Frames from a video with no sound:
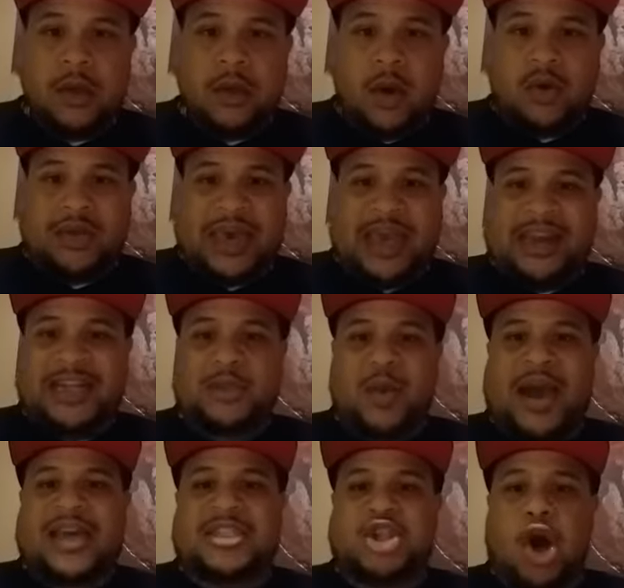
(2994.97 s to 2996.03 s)
Okay, that's
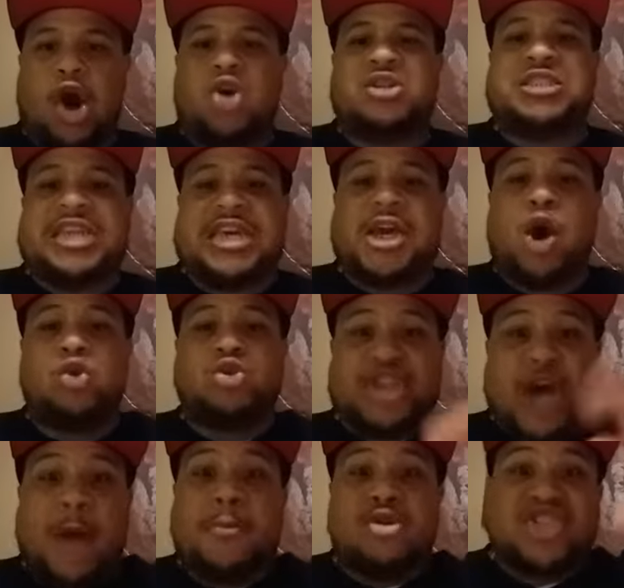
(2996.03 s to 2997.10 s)
why he's called
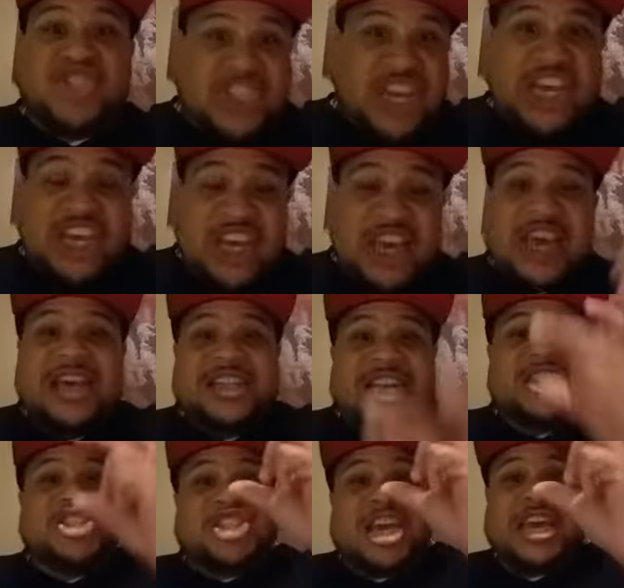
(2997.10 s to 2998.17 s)
D-O-double-G. The
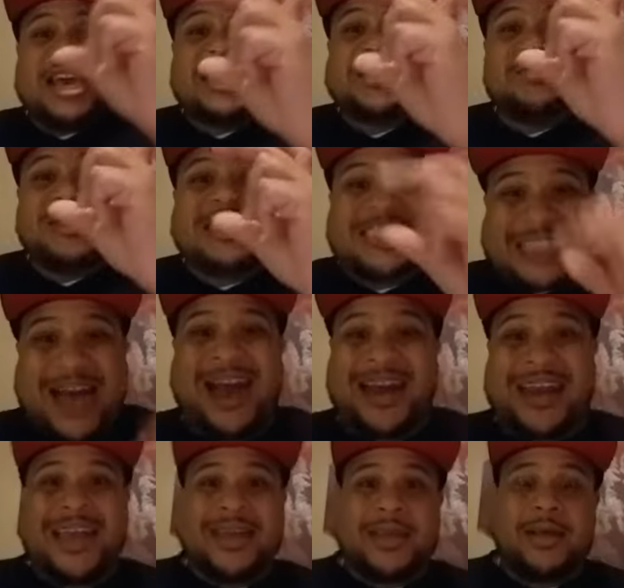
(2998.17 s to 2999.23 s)
G is
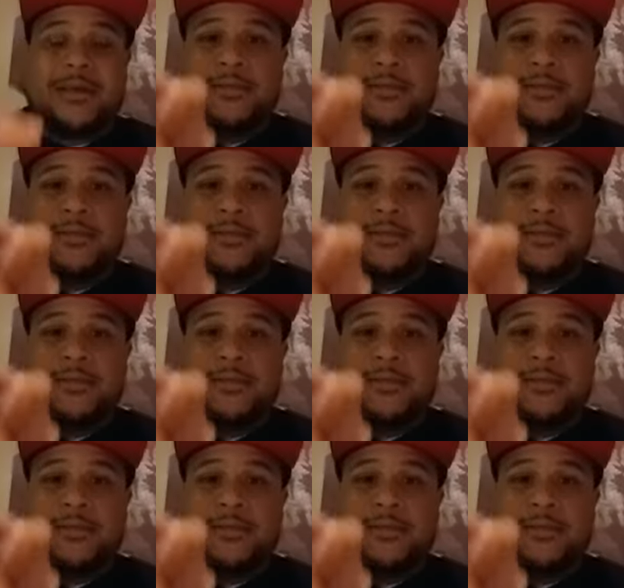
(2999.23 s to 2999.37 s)
Masonic.